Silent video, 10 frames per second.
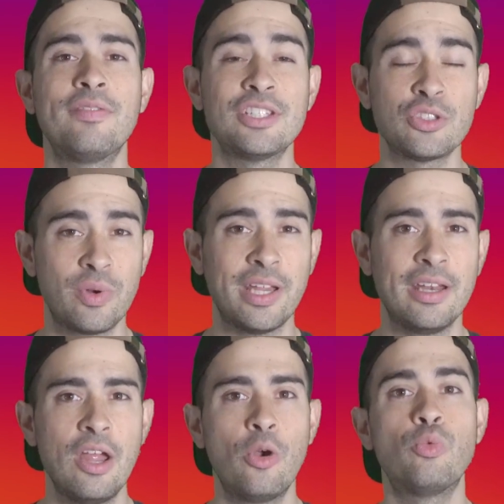of the
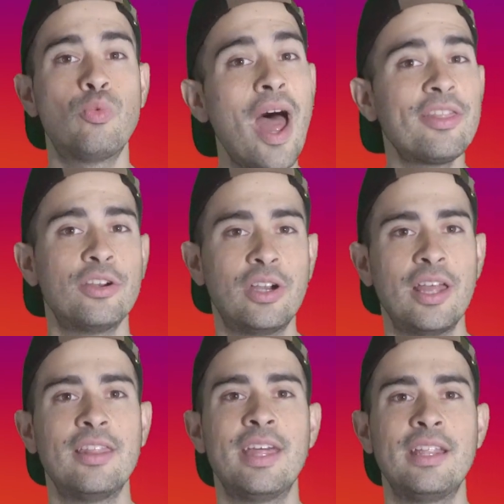screen
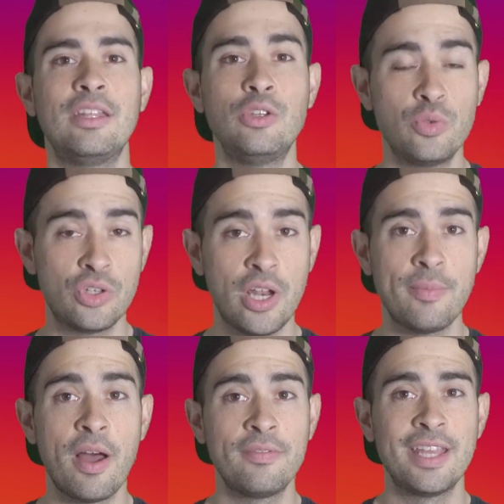rather than the
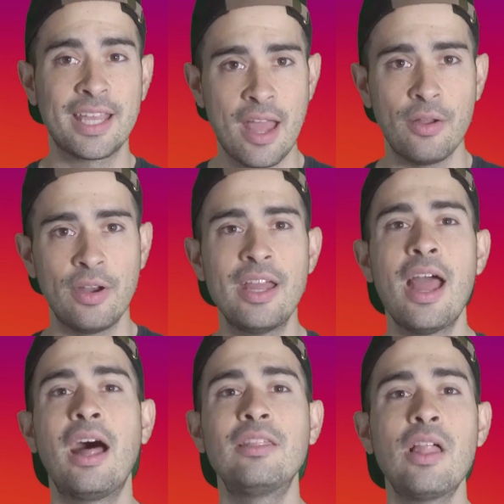username of the account,
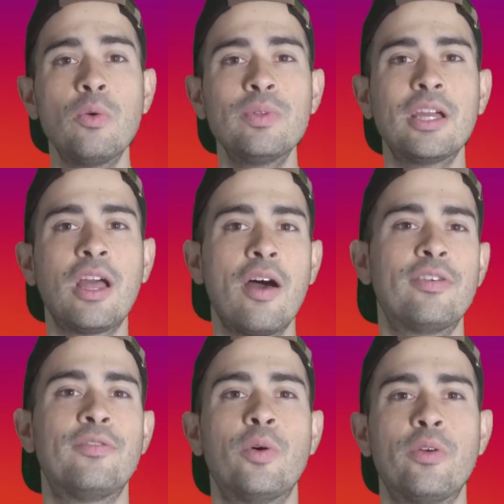along with the
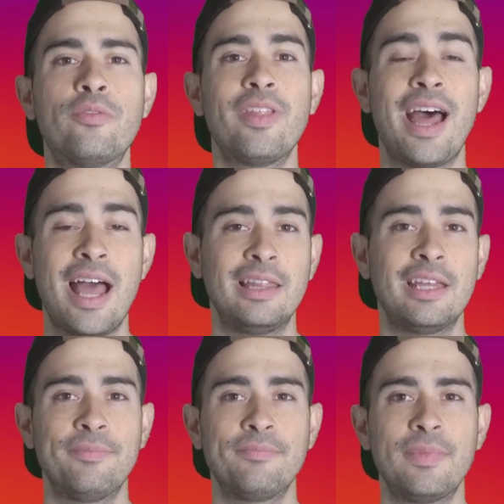cover photo for the
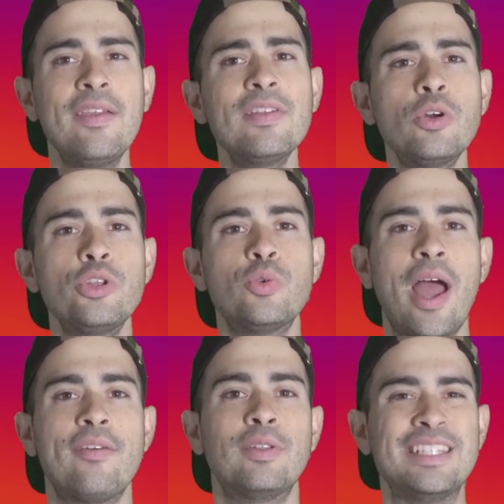highlight. Even though you
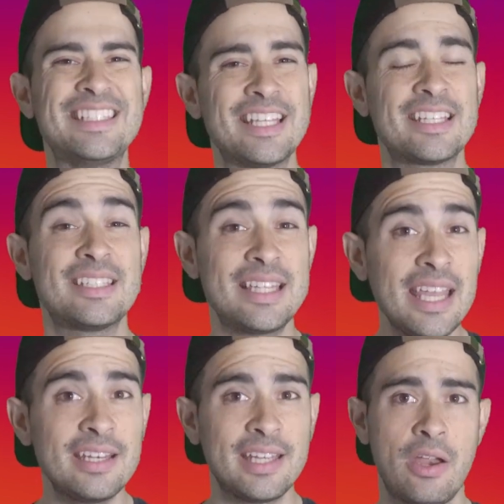have only
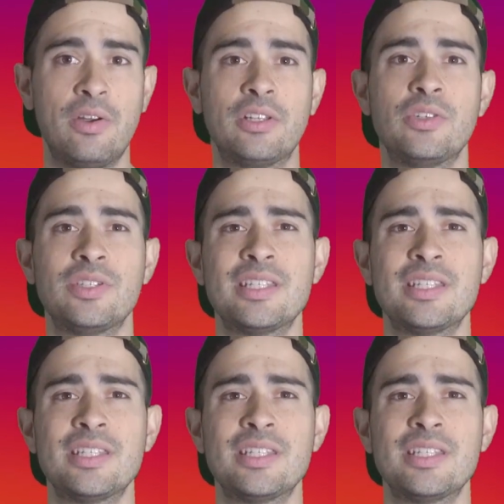16 characters,